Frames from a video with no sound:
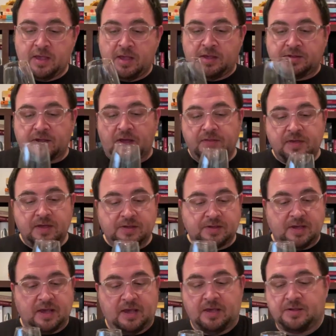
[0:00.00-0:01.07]
So this
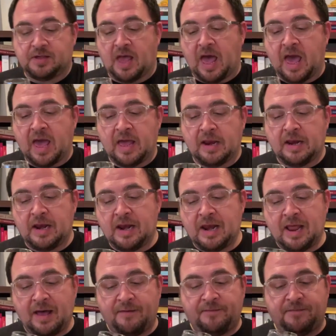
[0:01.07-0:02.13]
is a
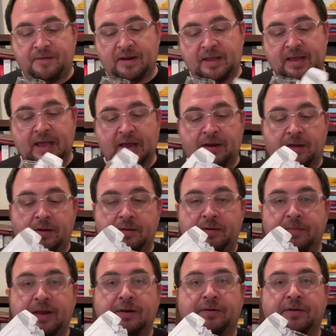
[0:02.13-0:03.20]
lovely yellow. I
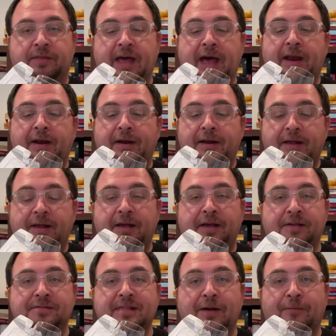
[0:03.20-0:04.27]
mean, look at that.
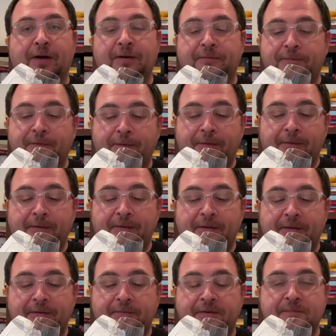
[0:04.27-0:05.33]
Isn't that wonderful?
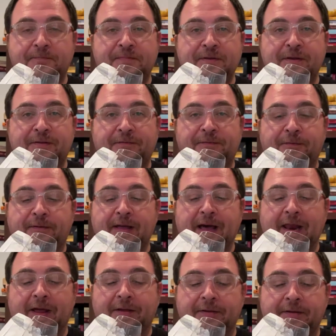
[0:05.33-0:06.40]
What a beautiful
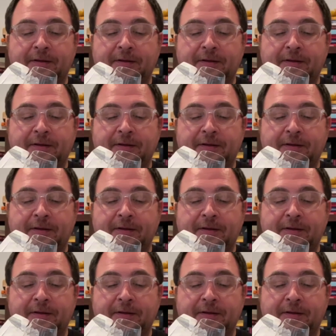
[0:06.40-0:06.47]
color.